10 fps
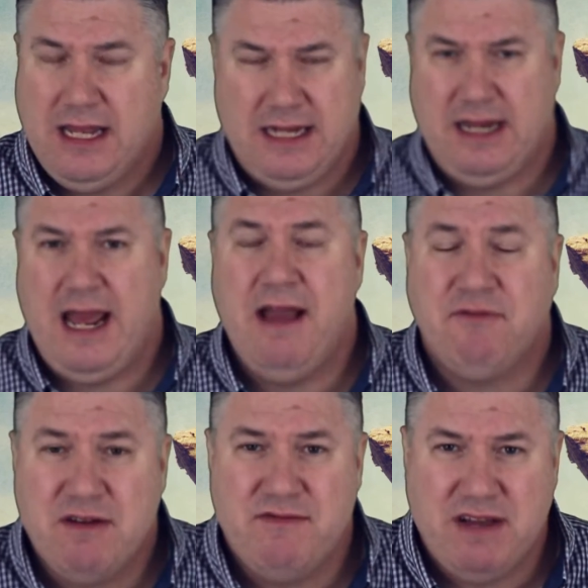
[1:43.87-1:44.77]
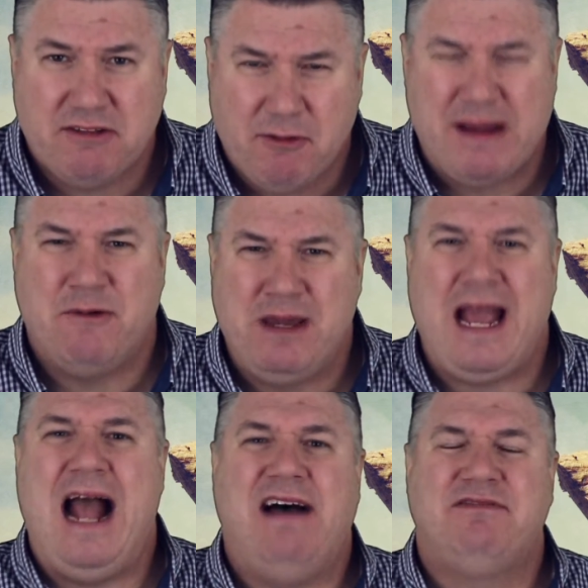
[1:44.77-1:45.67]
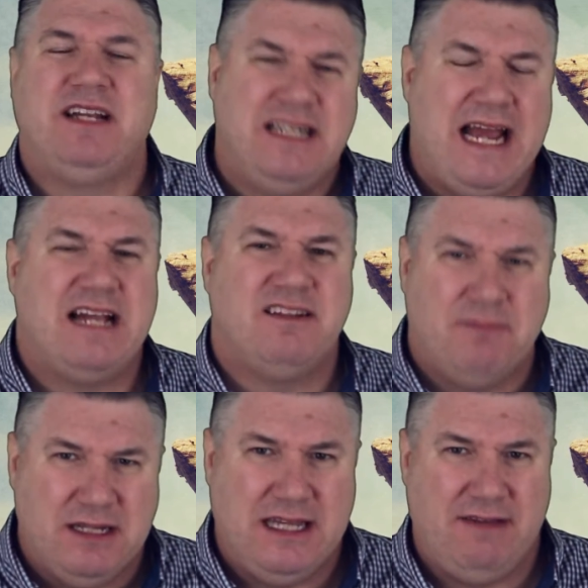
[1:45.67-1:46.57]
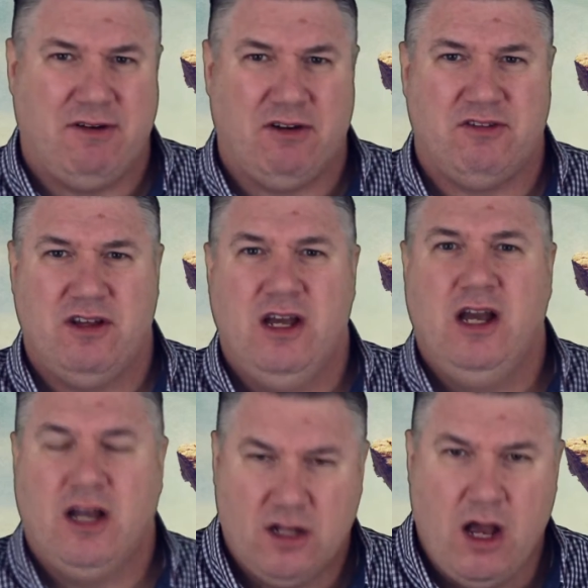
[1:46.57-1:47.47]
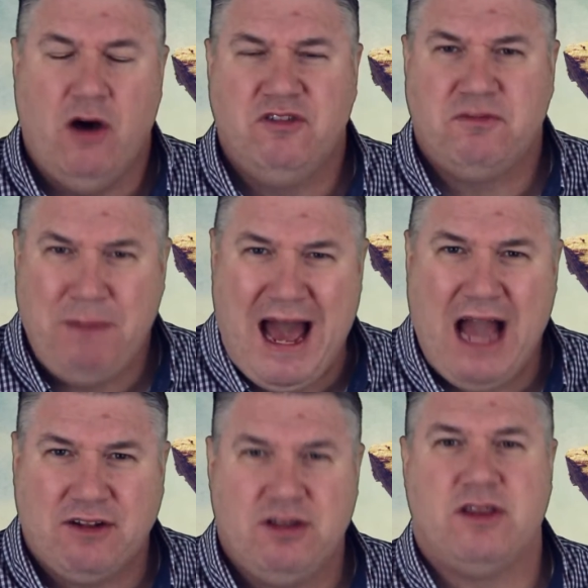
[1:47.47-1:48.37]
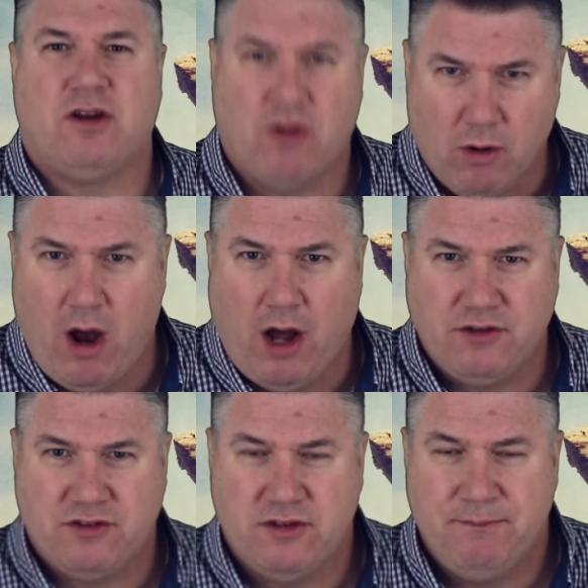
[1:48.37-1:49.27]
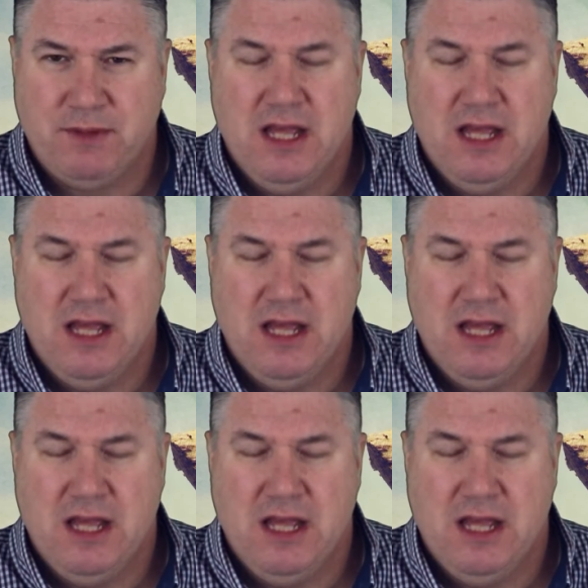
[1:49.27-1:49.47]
And every victory we have today as believers goes back to the cross.